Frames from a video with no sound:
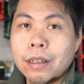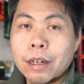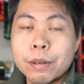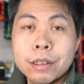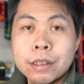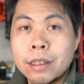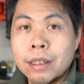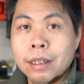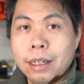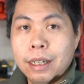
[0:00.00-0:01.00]
Anyways,
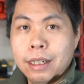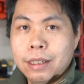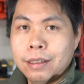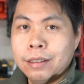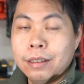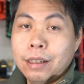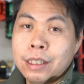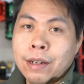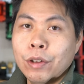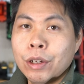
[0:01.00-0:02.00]
uh,
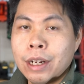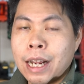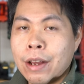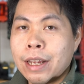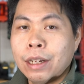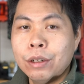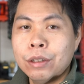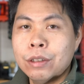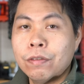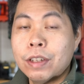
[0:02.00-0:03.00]
let's have a look at how that
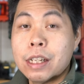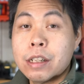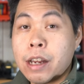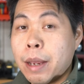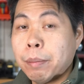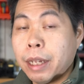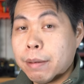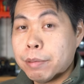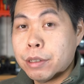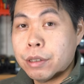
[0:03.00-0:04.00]
looked via time
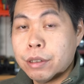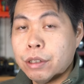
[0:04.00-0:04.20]
lapse.